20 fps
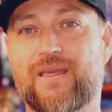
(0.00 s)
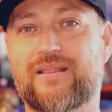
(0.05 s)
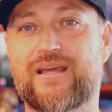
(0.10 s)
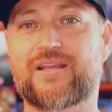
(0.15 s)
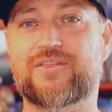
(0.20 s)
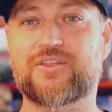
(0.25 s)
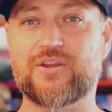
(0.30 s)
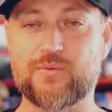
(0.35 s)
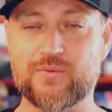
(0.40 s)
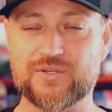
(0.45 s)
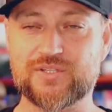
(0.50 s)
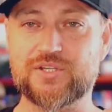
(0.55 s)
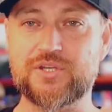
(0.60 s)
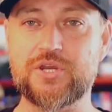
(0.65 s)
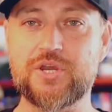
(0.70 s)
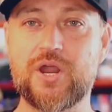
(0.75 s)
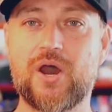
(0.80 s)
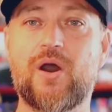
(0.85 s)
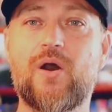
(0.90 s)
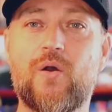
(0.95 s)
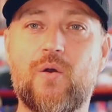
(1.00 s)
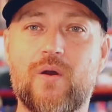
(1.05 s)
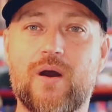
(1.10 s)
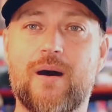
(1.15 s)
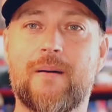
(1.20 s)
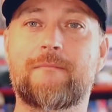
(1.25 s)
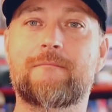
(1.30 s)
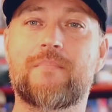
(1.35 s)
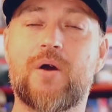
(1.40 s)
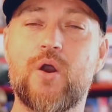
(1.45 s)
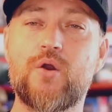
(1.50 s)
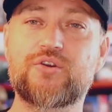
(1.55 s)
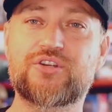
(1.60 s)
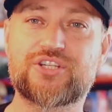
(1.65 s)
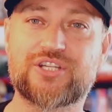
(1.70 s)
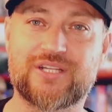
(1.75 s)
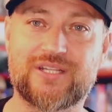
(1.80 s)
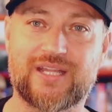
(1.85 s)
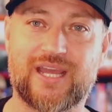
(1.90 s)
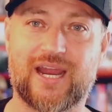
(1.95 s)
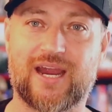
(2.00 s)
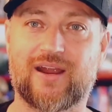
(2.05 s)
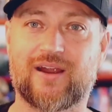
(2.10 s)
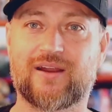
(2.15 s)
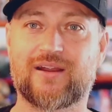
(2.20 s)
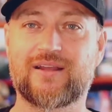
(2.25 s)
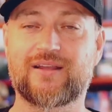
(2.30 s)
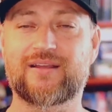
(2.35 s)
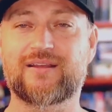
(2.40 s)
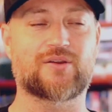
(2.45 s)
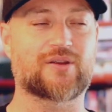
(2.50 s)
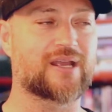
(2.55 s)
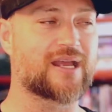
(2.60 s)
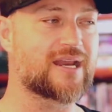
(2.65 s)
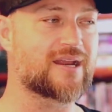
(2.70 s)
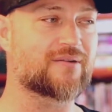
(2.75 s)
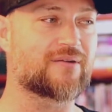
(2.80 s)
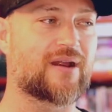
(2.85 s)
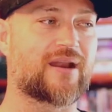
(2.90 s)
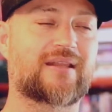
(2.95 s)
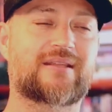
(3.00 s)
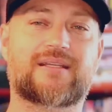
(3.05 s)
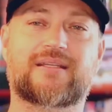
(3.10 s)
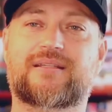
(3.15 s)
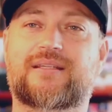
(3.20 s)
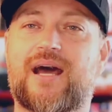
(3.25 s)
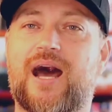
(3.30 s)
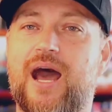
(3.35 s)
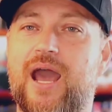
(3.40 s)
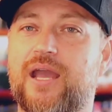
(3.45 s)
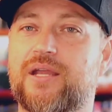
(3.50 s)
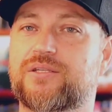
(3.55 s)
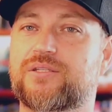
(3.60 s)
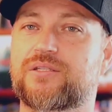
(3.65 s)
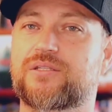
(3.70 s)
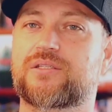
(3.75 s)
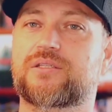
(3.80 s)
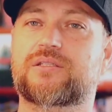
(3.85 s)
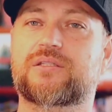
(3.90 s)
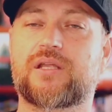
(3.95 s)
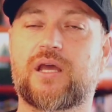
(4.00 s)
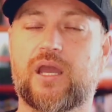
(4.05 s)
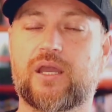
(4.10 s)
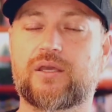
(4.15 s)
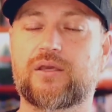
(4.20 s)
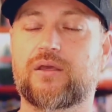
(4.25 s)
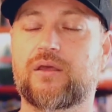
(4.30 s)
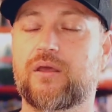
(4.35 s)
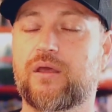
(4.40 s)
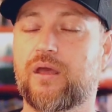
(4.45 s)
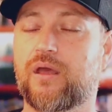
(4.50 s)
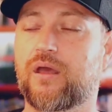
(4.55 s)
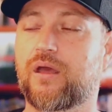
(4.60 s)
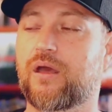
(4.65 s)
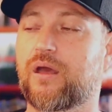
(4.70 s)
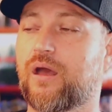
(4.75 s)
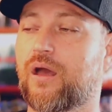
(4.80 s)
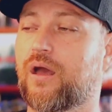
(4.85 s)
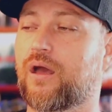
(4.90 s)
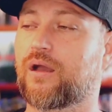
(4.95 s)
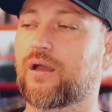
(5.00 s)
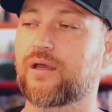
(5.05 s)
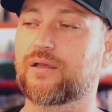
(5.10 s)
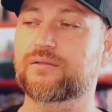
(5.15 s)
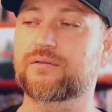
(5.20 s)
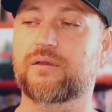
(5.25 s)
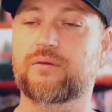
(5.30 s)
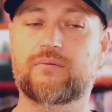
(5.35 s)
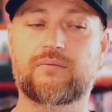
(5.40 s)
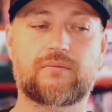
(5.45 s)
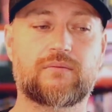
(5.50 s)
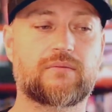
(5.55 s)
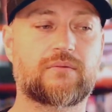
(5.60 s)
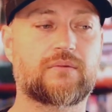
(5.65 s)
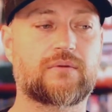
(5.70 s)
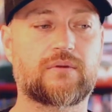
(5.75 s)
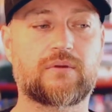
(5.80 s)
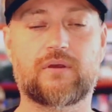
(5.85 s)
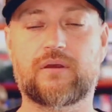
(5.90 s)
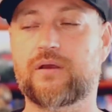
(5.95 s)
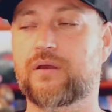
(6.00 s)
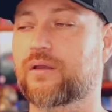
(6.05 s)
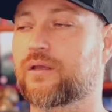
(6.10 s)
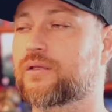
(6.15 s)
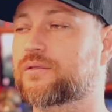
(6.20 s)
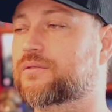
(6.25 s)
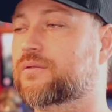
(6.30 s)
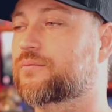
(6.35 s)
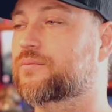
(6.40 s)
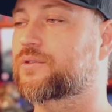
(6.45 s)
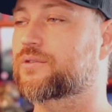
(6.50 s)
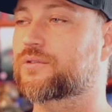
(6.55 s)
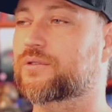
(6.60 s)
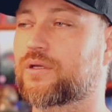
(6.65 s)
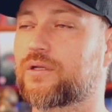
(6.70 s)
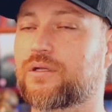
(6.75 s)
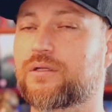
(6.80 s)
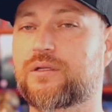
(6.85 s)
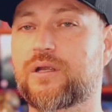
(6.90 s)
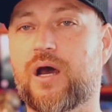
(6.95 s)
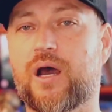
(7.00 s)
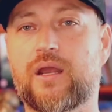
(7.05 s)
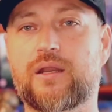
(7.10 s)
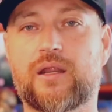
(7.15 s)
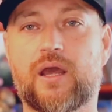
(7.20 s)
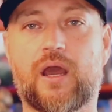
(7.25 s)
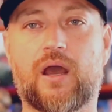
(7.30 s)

Like, there was no emotion there. Getting ready to die, and she's just like, I guess I'm well, I guess I'm just gonna die